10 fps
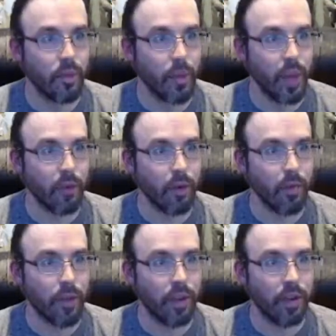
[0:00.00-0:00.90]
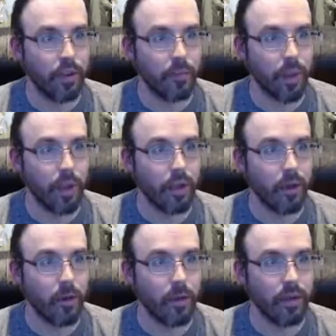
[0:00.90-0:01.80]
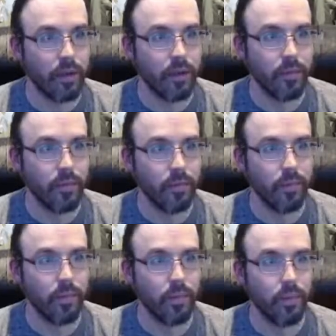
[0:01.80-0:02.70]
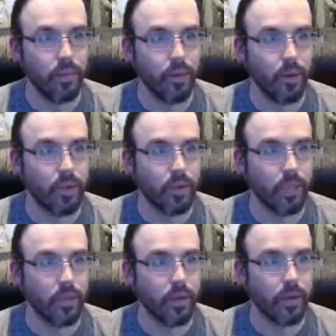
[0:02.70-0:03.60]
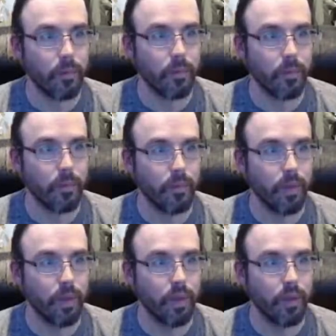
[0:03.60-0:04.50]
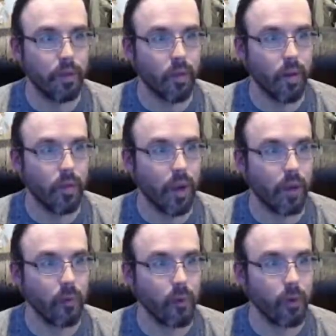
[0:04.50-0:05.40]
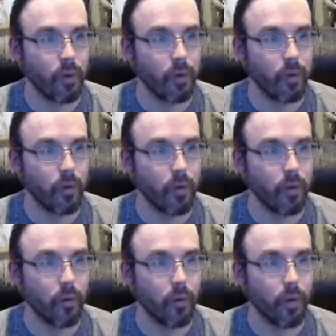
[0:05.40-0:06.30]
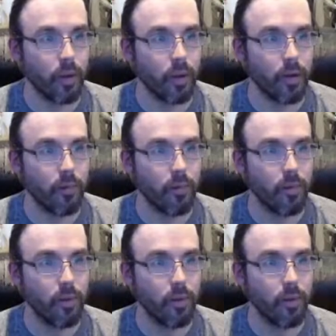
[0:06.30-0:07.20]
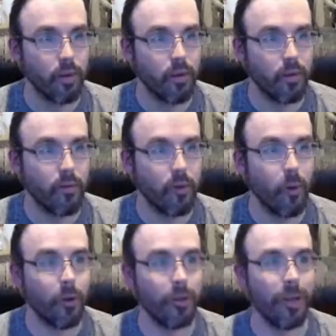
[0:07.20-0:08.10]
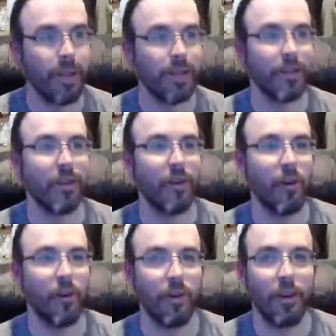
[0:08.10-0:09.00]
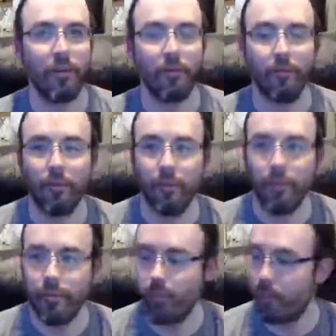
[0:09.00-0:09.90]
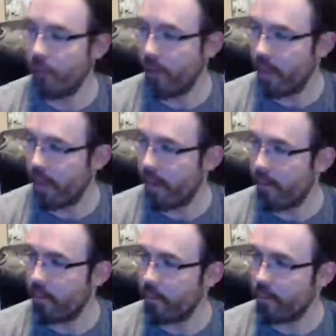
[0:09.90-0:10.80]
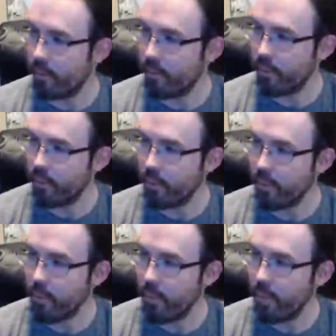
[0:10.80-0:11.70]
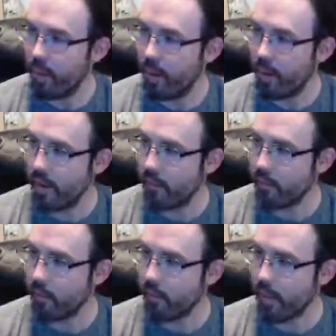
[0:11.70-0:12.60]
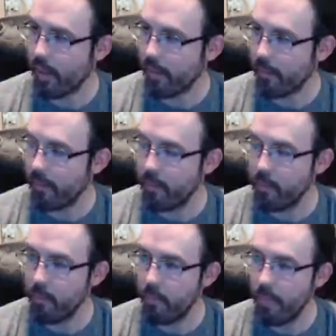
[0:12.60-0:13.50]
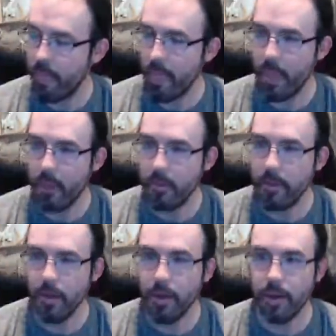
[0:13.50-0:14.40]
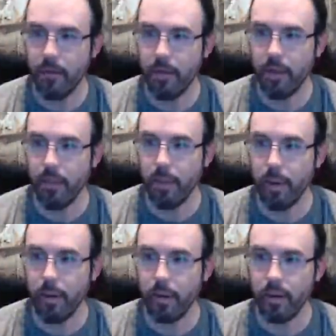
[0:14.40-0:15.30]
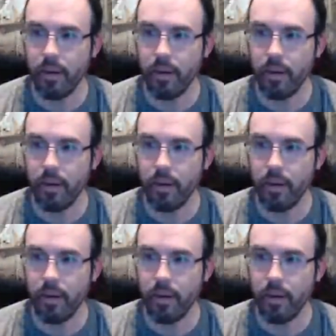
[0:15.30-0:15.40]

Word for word: the background, that is my current RGB setup. So I've got one, two, three, four things that are currently flipping out. And after uh, tearing everything apart,